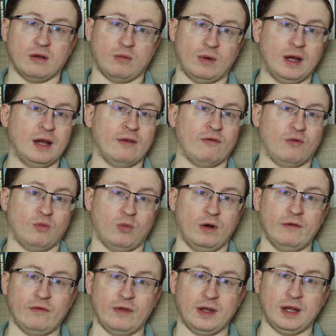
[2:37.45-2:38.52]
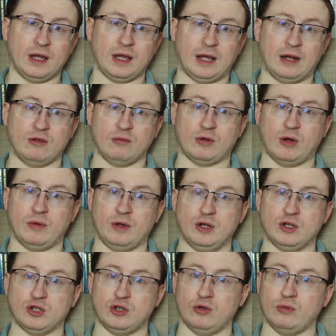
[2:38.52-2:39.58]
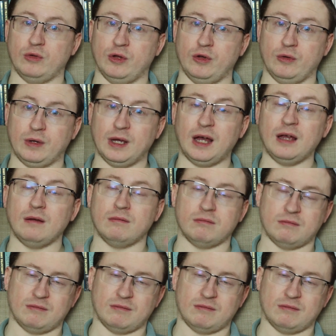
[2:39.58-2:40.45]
where, for one thing, he ends up going to the UK,